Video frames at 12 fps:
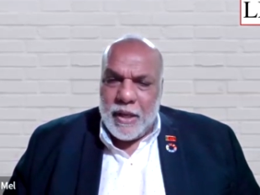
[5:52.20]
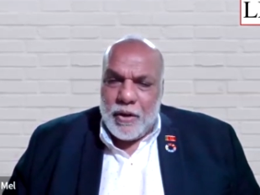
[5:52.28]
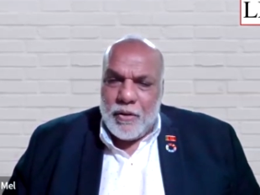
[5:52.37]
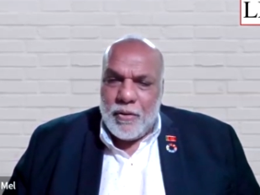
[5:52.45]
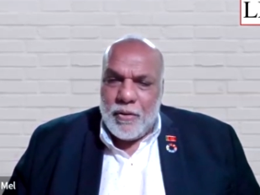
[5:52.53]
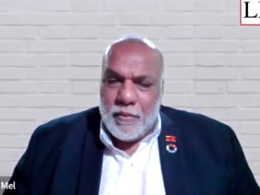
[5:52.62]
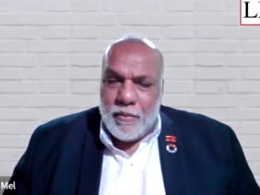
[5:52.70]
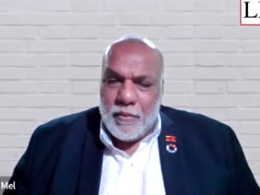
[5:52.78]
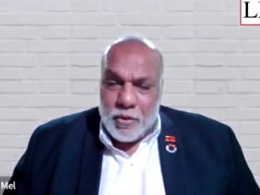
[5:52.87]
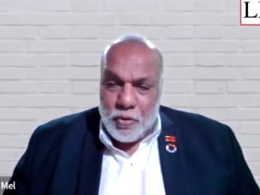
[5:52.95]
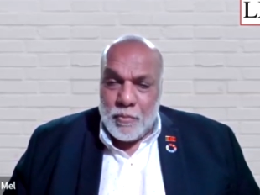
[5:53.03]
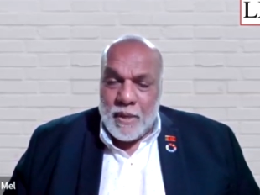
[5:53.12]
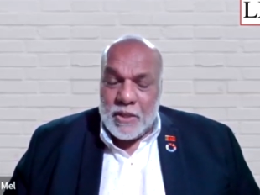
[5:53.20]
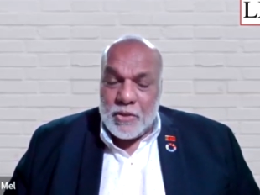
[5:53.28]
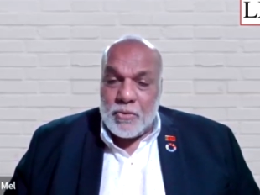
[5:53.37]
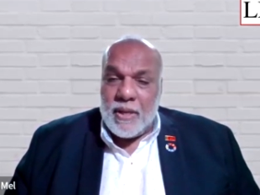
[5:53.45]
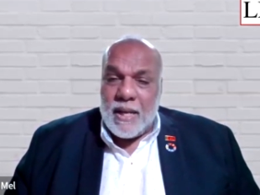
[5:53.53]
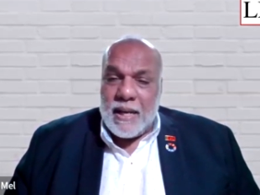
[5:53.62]
you know, so
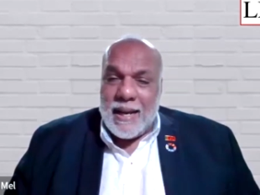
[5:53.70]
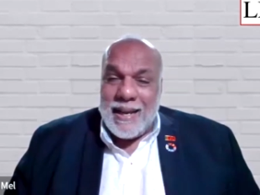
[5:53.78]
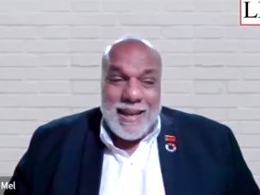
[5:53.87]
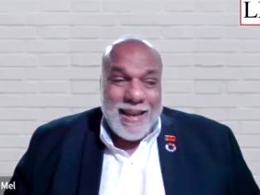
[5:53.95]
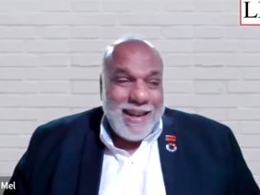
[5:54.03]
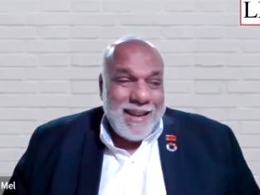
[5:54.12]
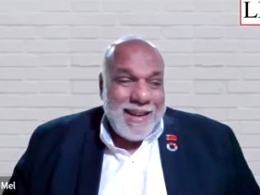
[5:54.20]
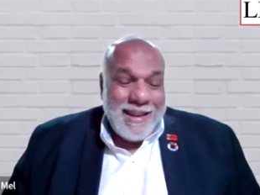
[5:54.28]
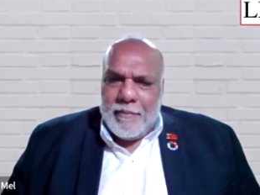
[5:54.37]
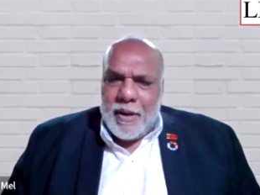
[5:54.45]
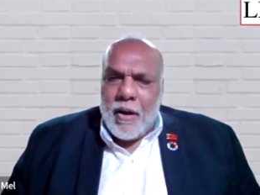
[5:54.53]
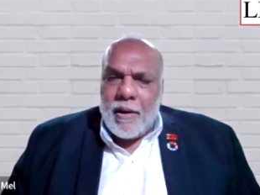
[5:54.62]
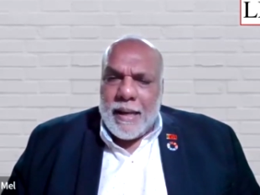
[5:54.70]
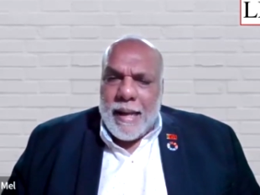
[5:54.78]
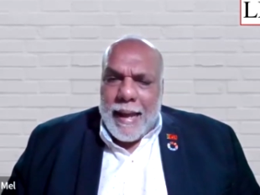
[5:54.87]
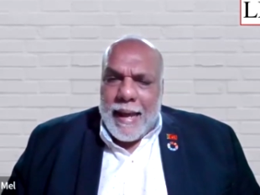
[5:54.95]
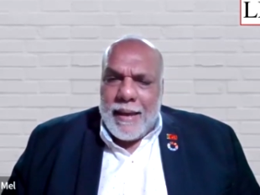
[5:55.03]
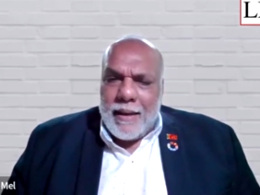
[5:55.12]
much so that I am not
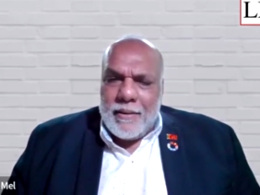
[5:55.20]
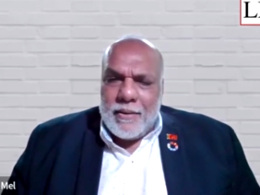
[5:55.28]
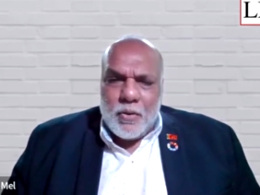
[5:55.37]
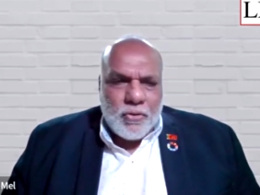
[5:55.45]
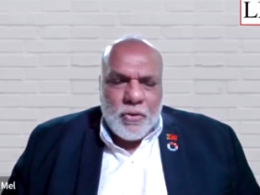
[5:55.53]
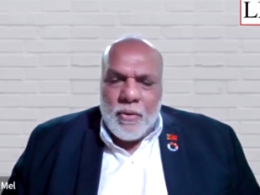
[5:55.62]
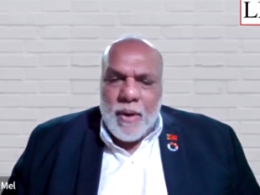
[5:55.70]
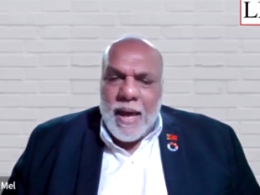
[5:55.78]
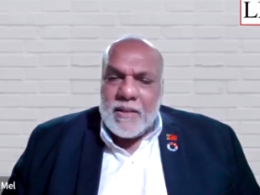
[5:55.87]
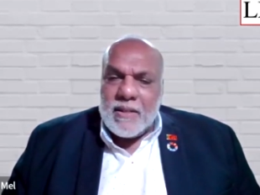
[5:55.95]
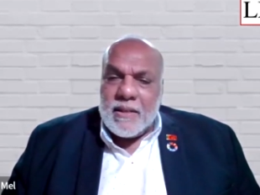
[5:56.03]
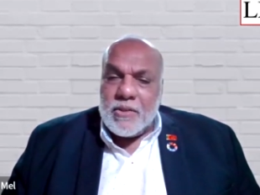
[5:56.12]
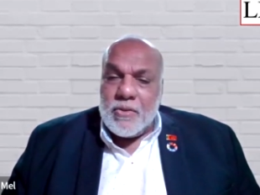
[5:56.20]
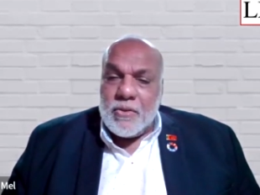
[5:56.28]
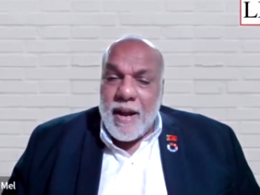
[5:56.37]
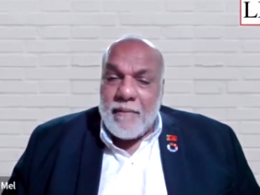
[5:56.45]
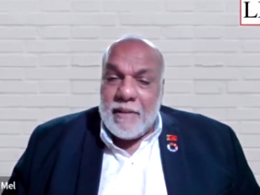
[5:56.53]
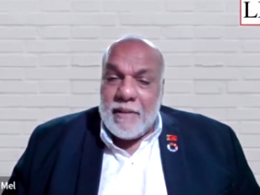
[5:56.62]
so anxious
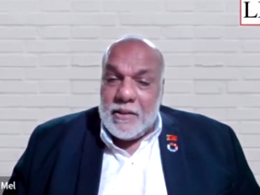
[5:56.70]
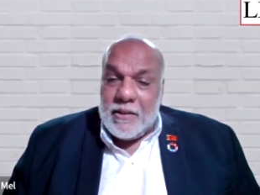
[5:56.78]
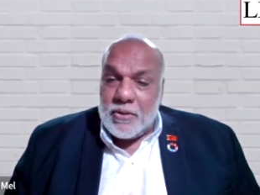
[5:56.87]
to travel.